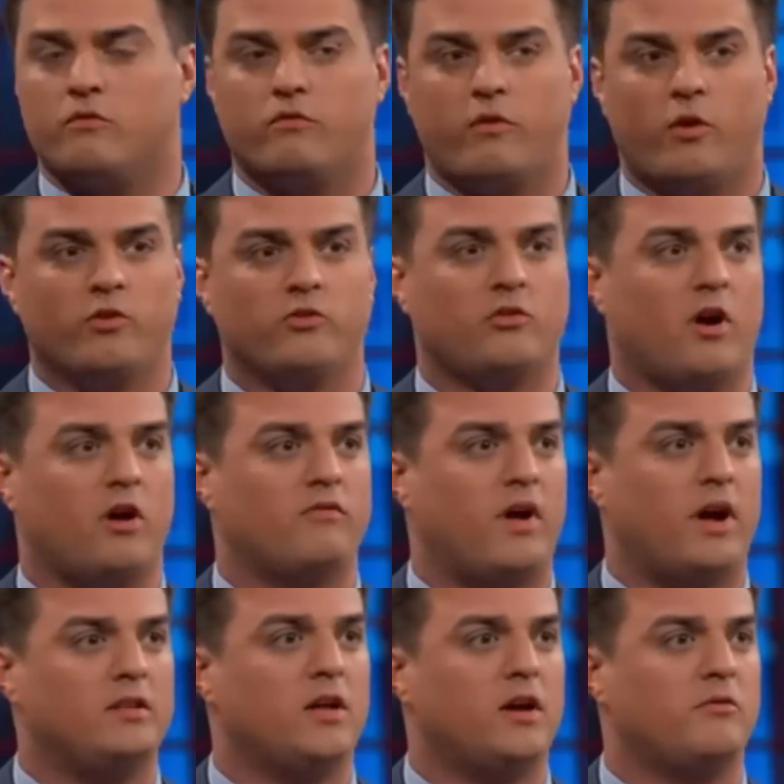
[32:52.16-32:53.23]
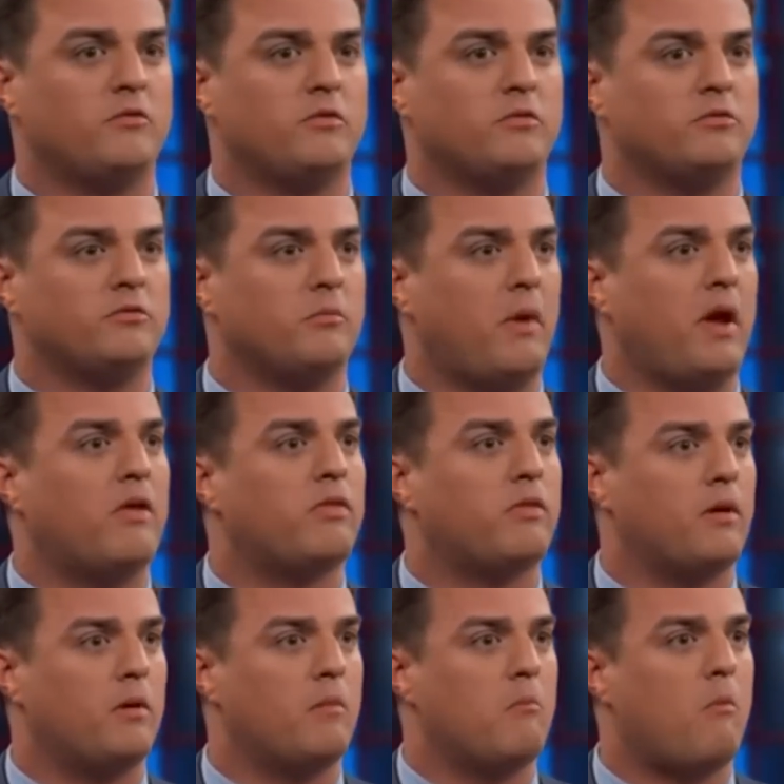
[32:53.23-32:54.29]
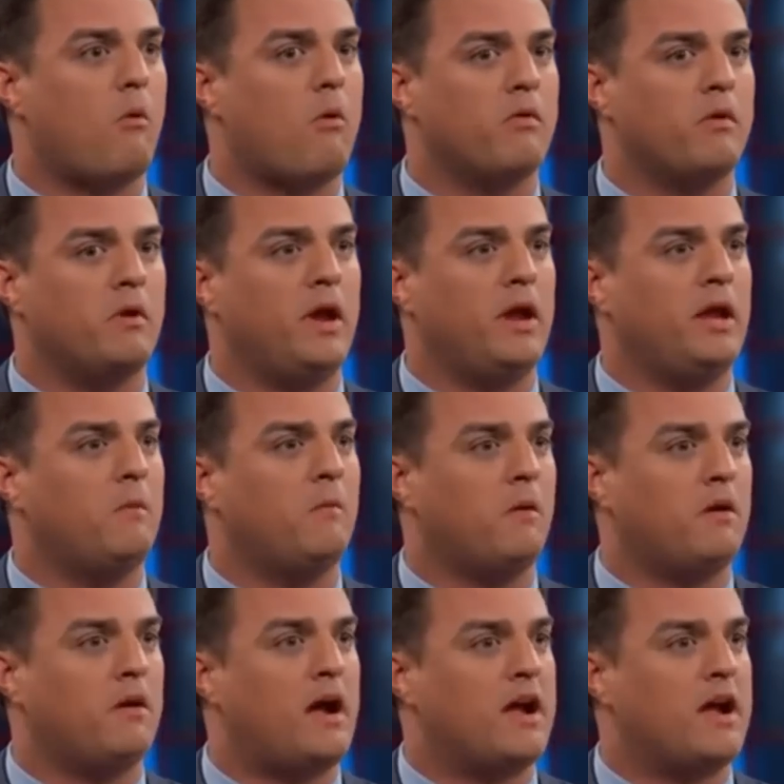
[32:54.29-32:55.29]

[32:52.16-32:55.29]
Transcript: First off, I love Samantha more than anyone I